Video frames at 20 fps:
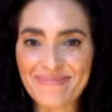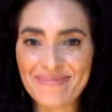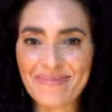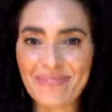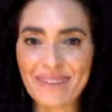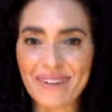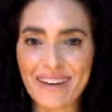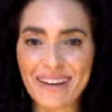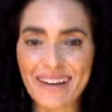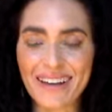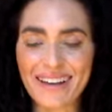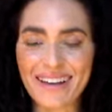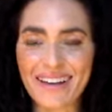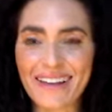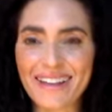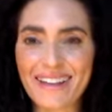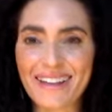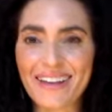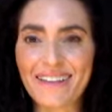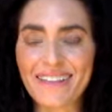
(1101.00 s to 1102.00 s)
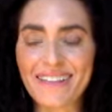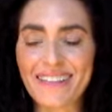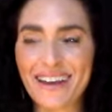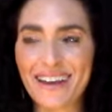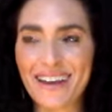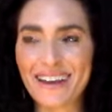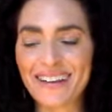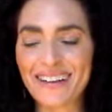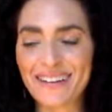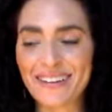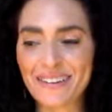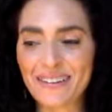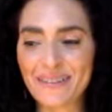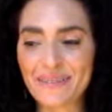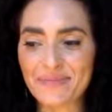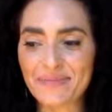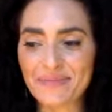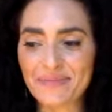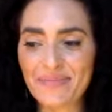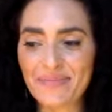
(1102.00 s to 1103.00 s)
Right. I love that.
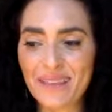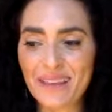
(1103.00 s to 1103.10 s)
Um,